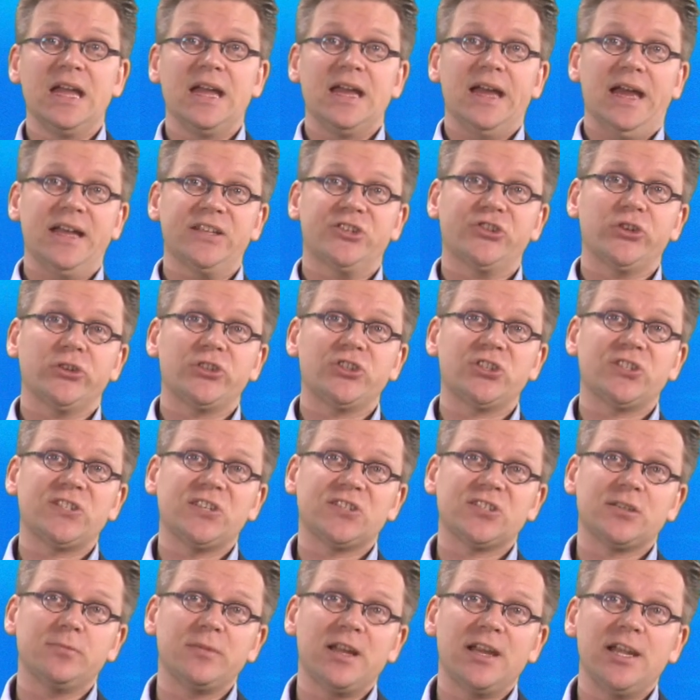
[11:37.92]
As such,
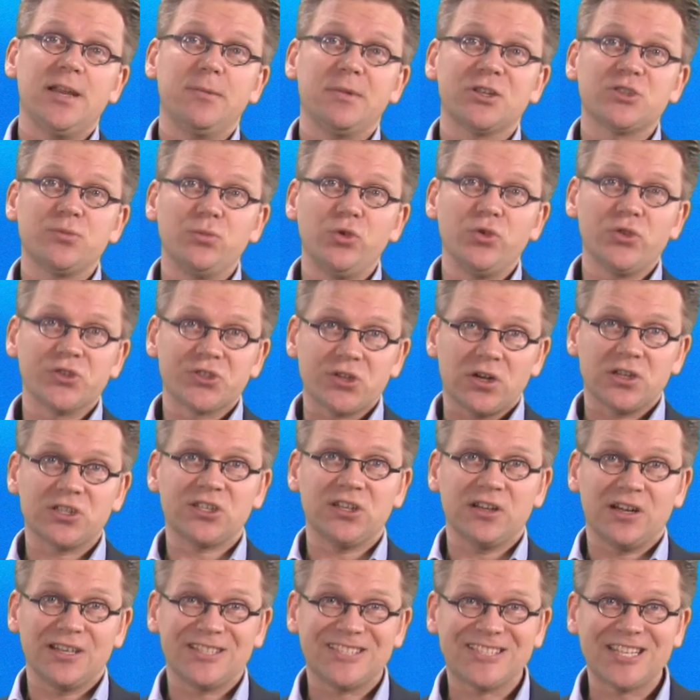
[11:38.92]
system dynamics models are
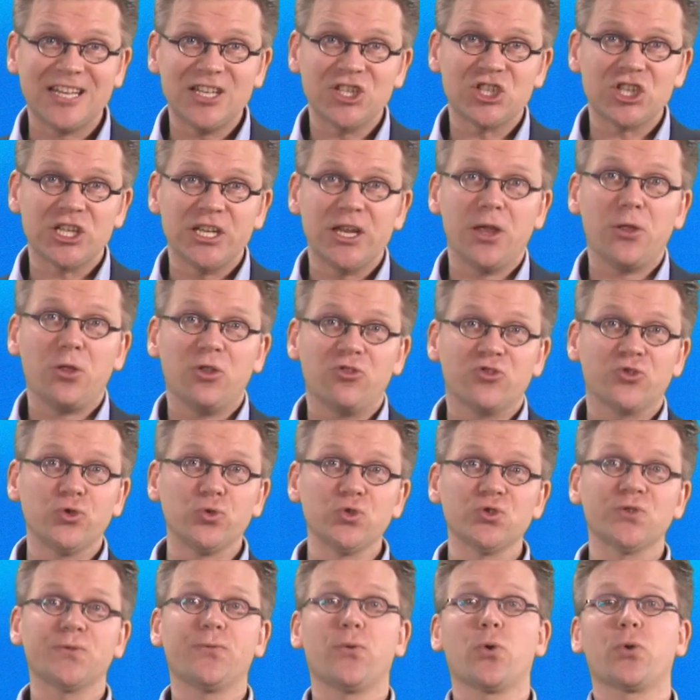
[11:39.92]
essentially
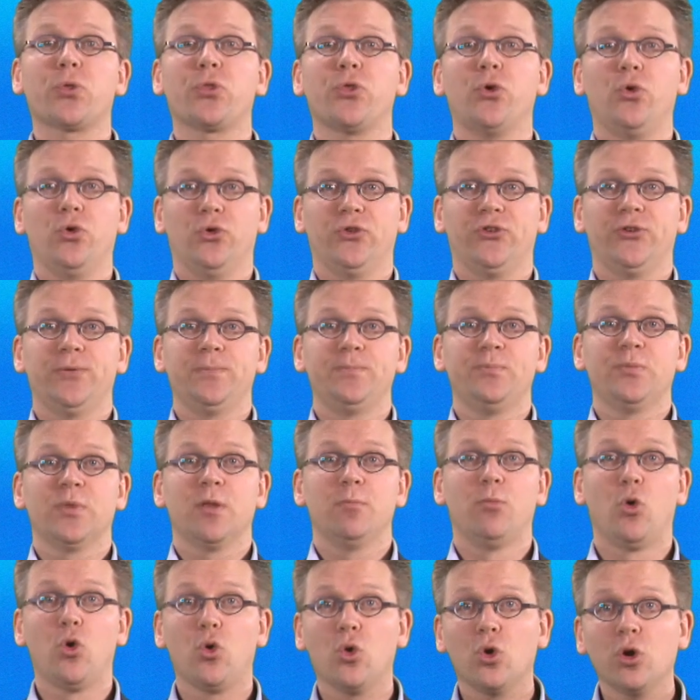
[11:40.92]
tools for thought.
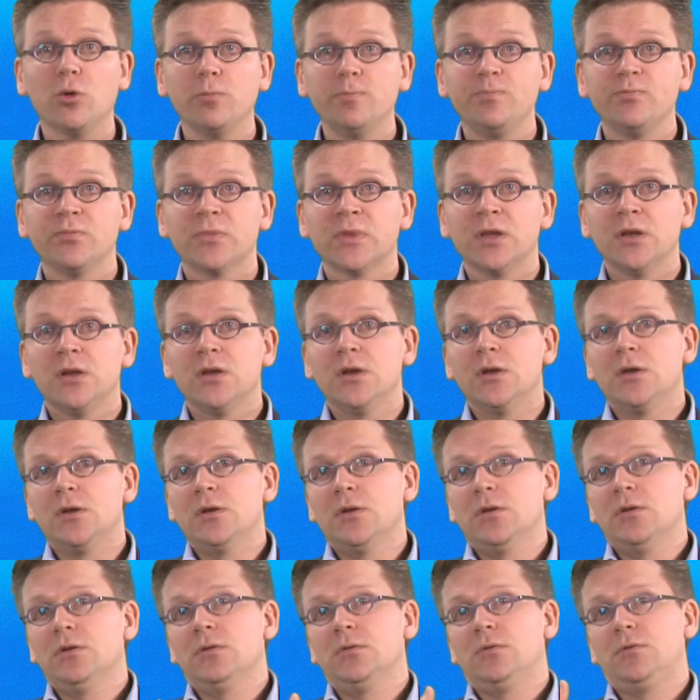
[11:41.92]
More
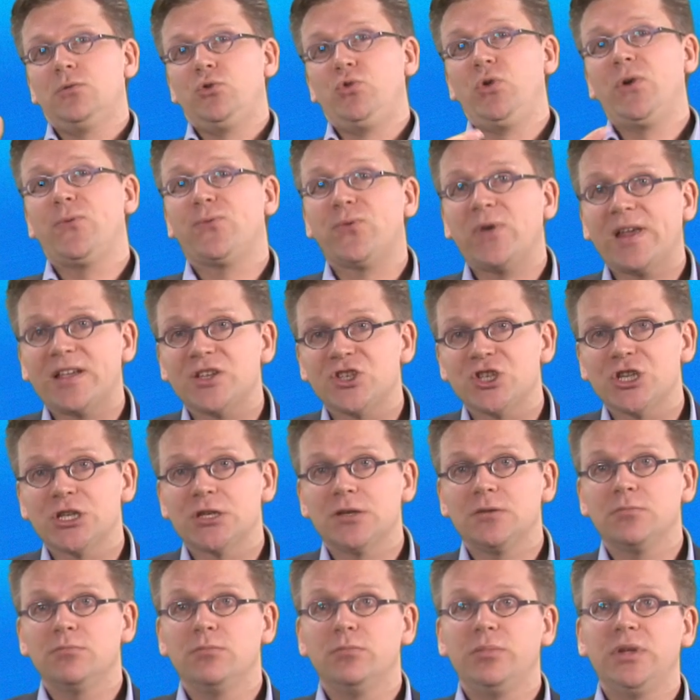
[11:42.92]

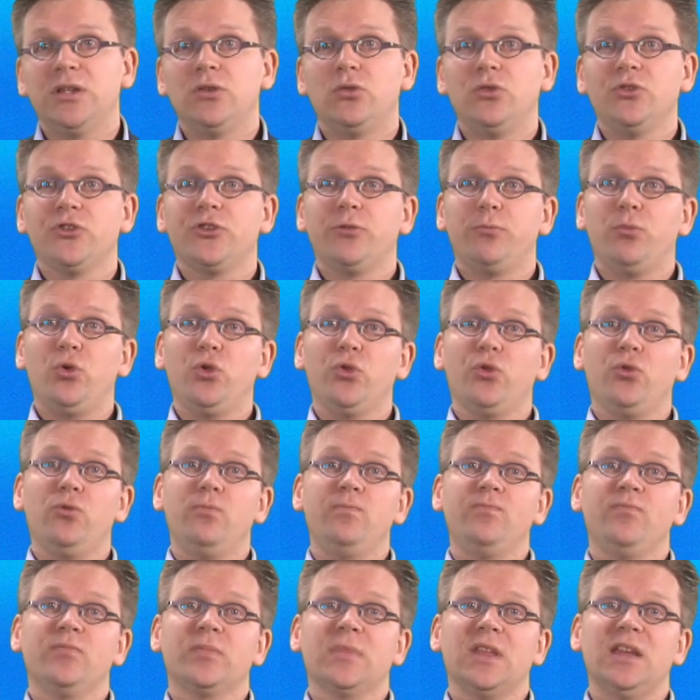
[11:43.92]
reflection beyond the model
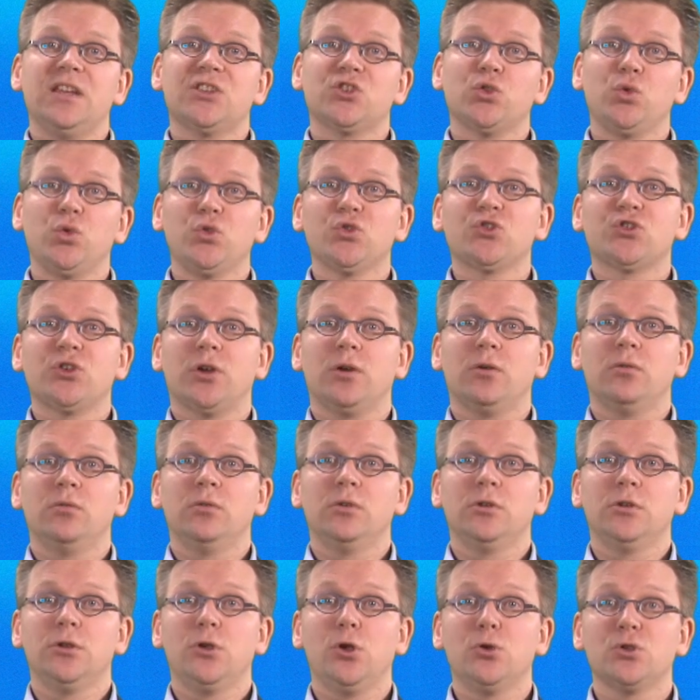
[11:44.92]
is also
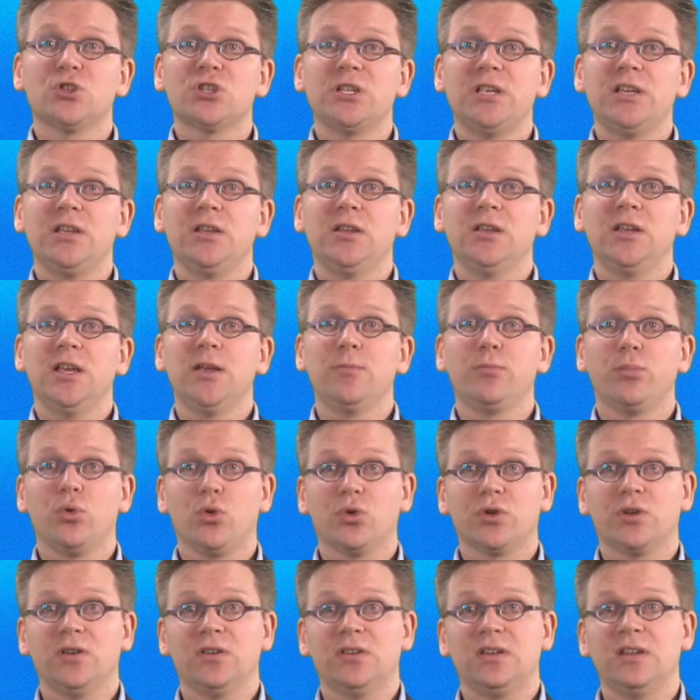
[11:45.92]
hugely
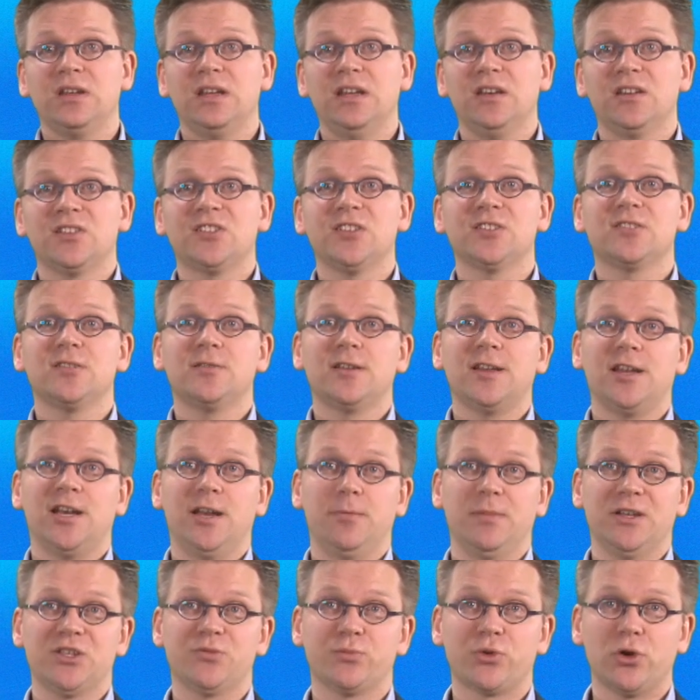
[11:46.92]
important in the system
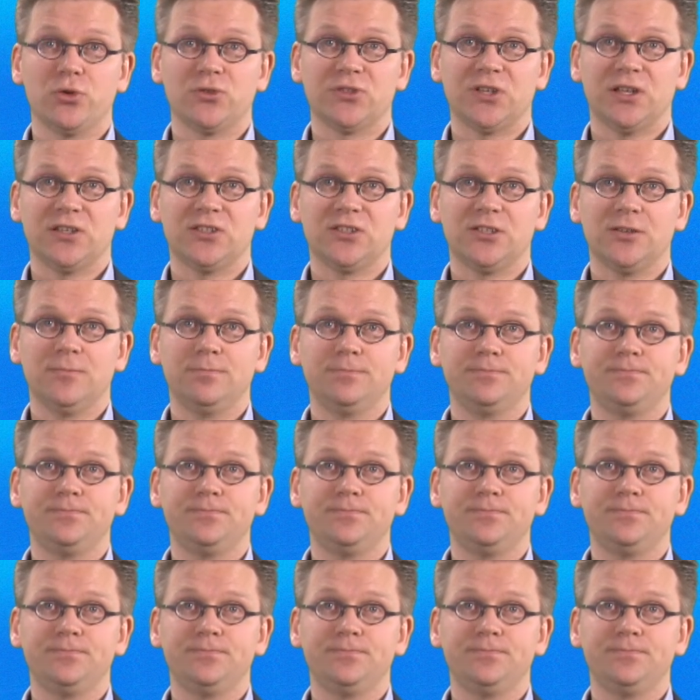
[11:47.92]
dynamics process.